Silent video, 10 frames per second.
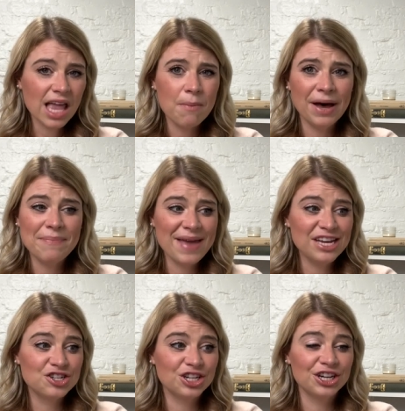But make
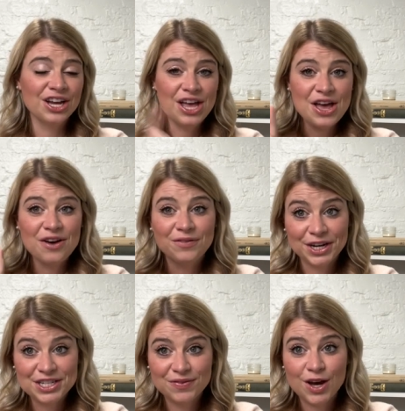sure,
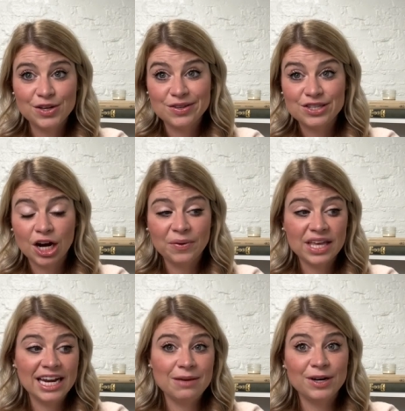first of all, you start with
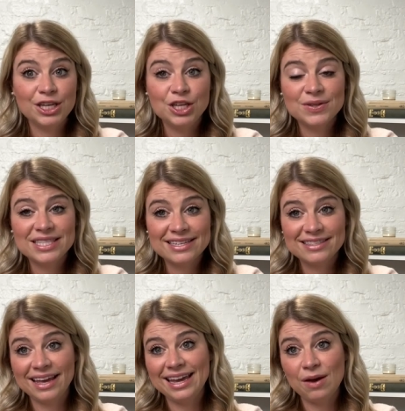Honeybook, use this
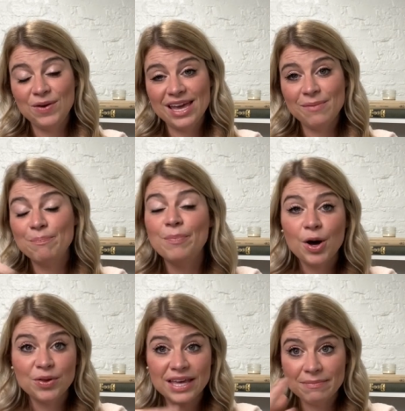link, and we
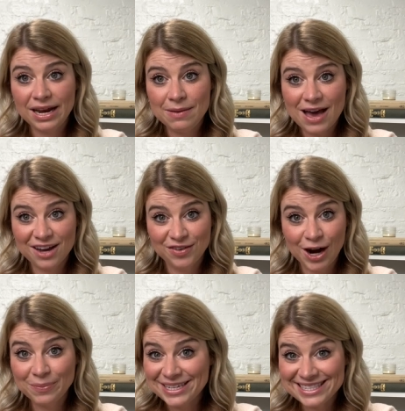both get money back for
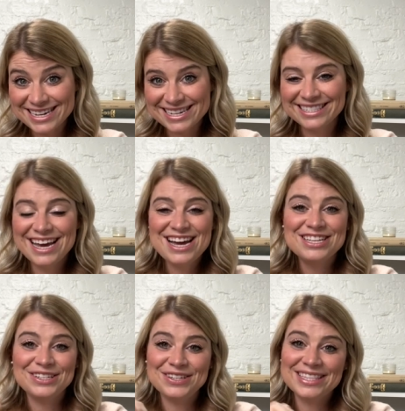our business.
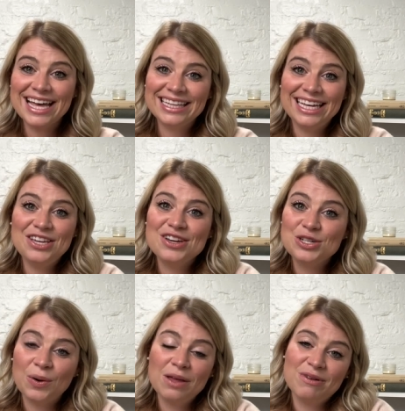So use that link, you get
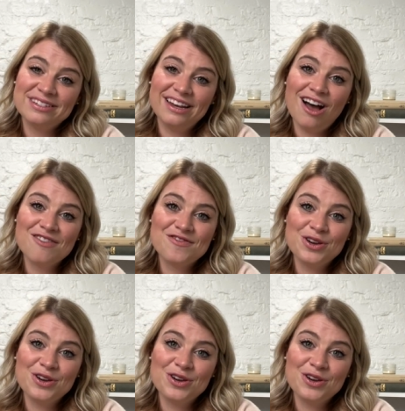20% off for